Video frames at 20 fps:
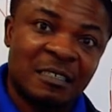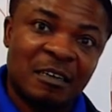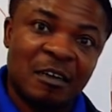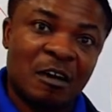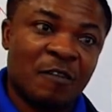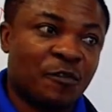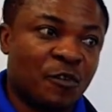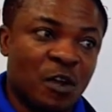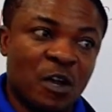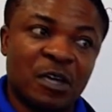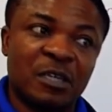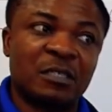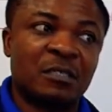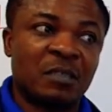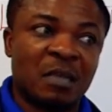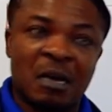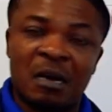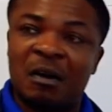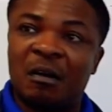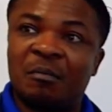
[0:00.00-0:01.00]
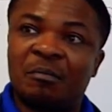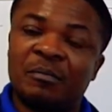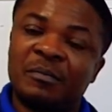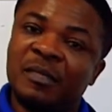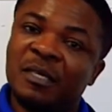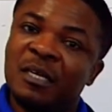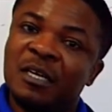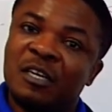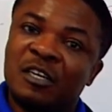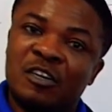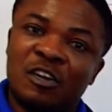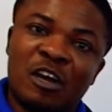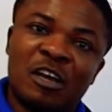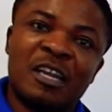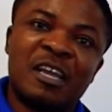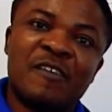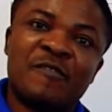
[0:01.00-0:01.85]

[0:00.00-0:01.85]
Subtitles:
Of course, Not